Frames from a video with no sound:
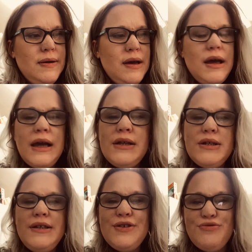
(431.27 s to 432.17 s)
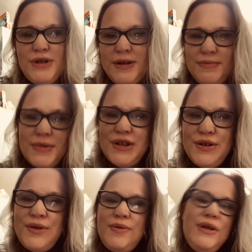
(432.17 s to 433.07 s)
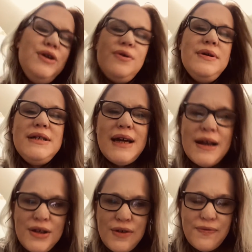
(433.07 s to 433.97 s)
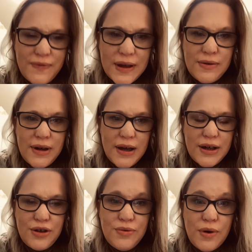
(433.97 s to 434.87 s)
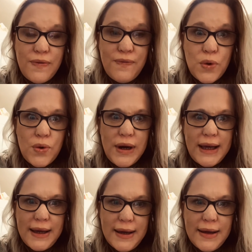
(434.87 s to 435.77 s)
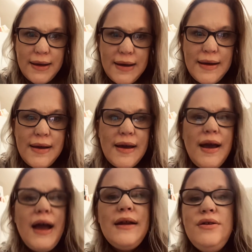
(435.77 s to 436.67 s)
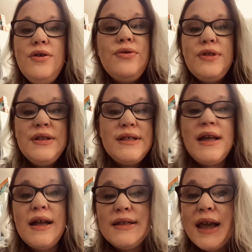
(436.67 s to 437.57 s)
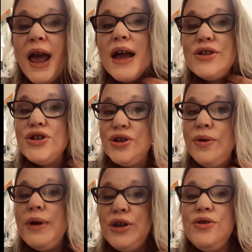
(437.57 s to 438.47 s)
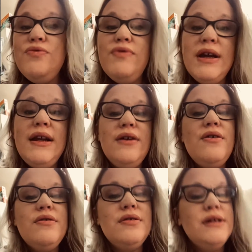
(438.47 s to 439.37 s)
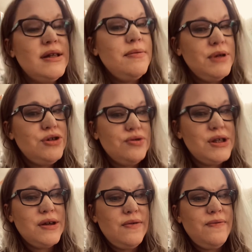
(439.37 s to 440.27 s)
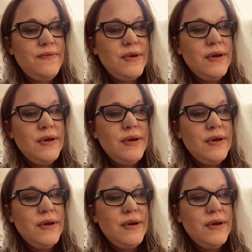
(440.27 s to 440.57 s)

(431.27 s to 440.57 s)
I actually screamed. When you're going down and you feel like you are falling and nothing's there to catch you and you really are going to damage yourself.